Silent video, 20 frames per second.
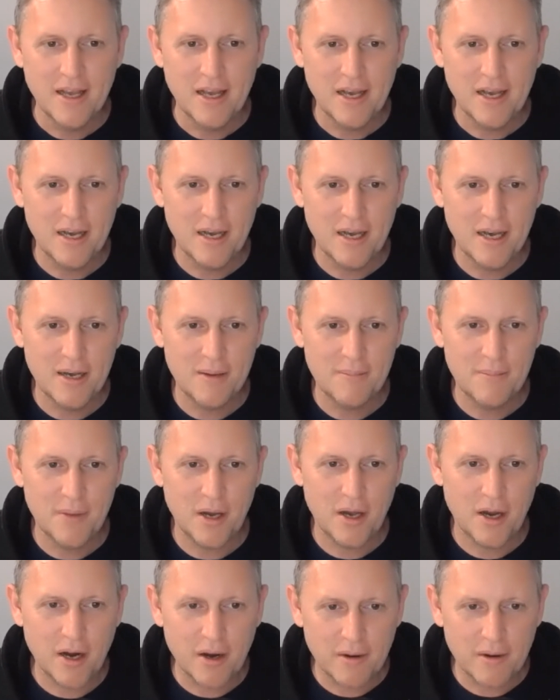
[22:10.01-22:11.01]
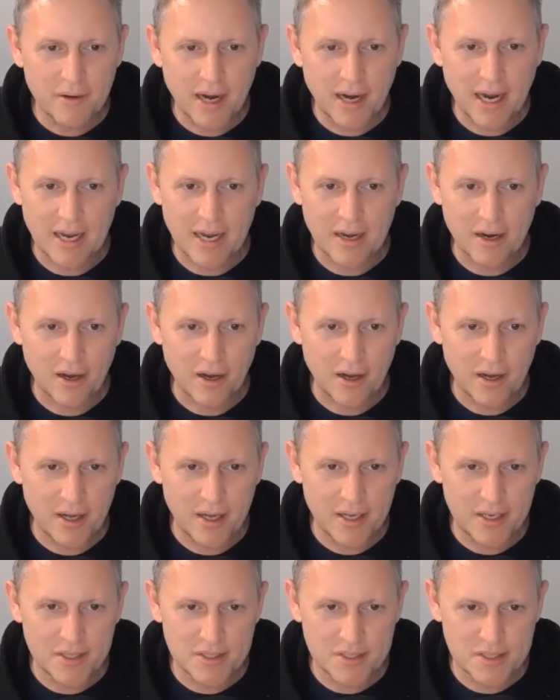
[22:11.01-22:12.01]
All right,
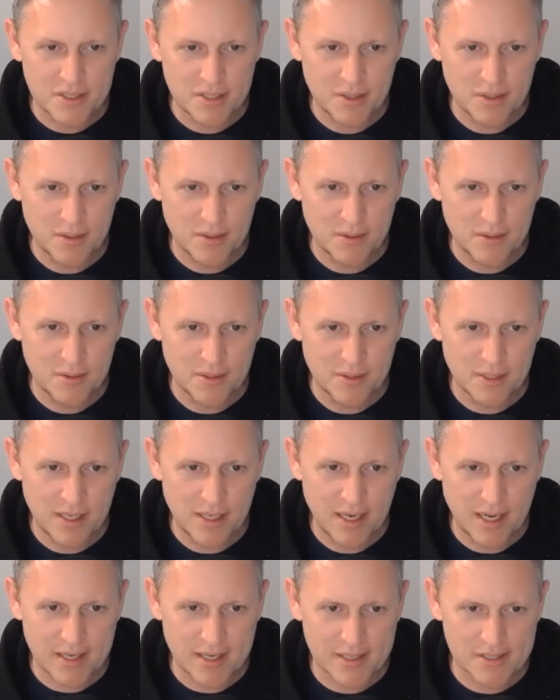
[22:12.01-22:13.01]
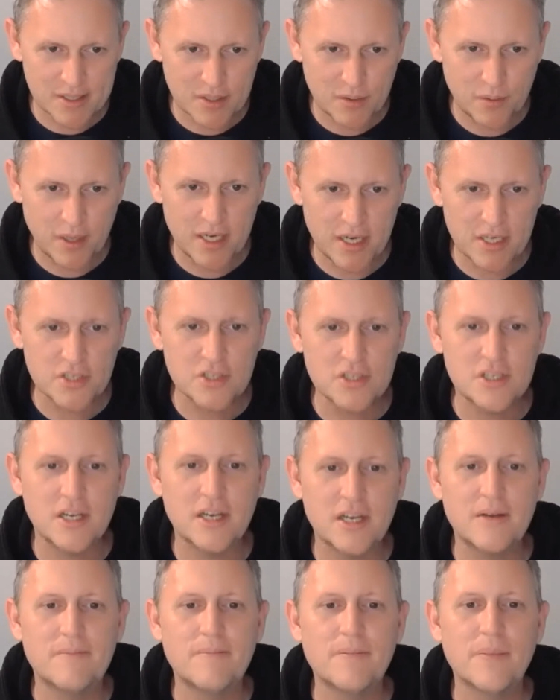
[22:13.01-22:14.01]
on to the next
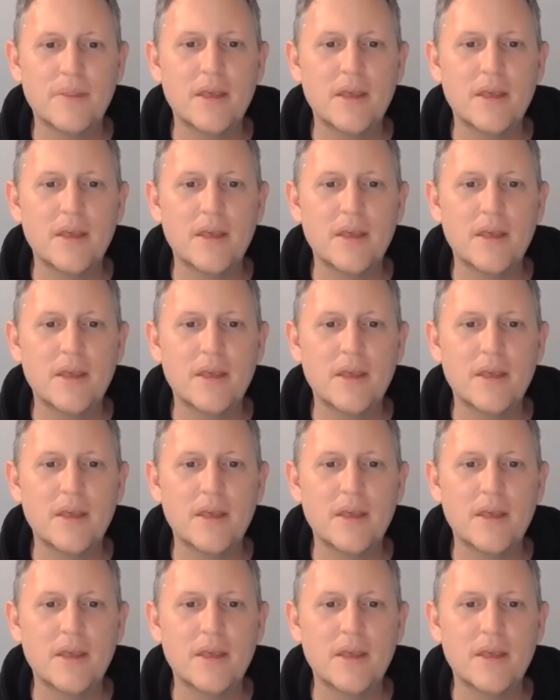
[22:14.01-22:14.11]
question.